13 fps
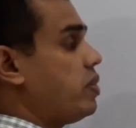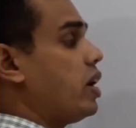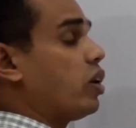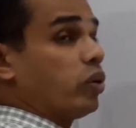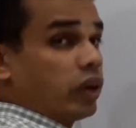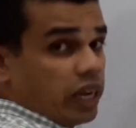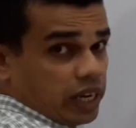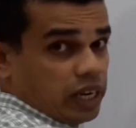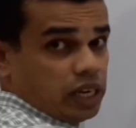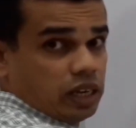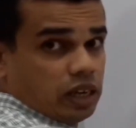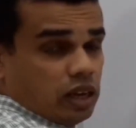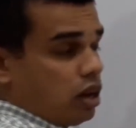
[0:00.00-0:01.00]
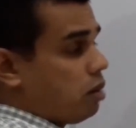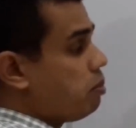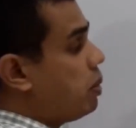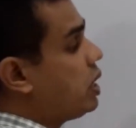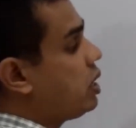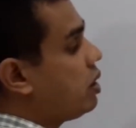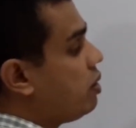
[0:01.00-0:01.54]
we are going to get it,
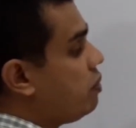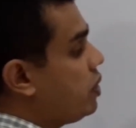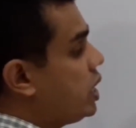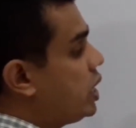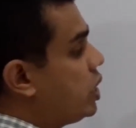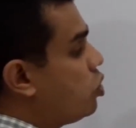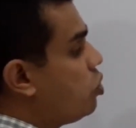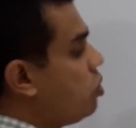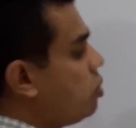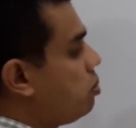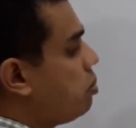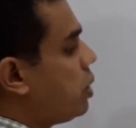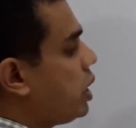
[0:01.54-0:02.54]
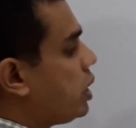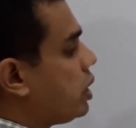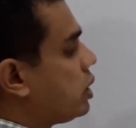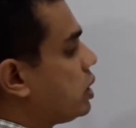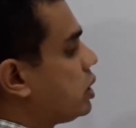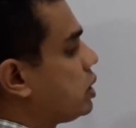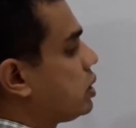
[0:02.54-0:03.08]
but we give money.
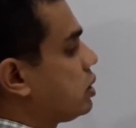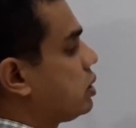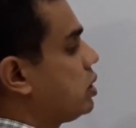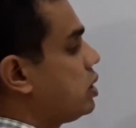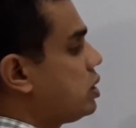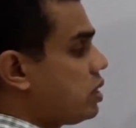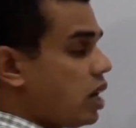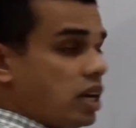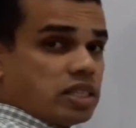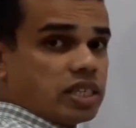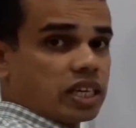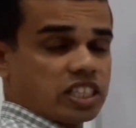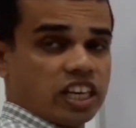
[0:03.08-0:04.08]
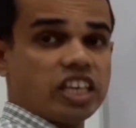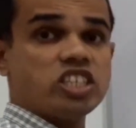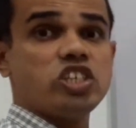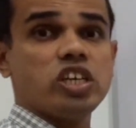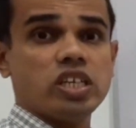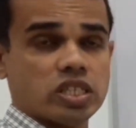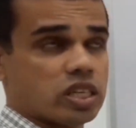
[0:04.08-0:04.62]
Transaction,
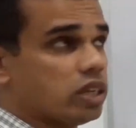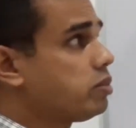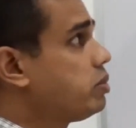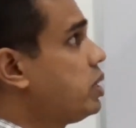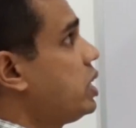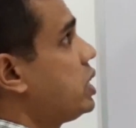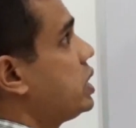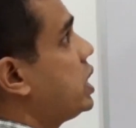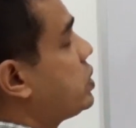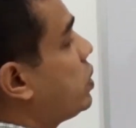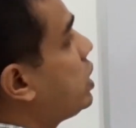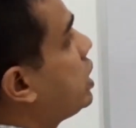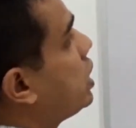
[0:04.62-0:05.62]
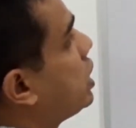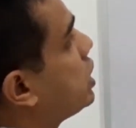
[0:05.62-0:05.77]
exchanging. That's what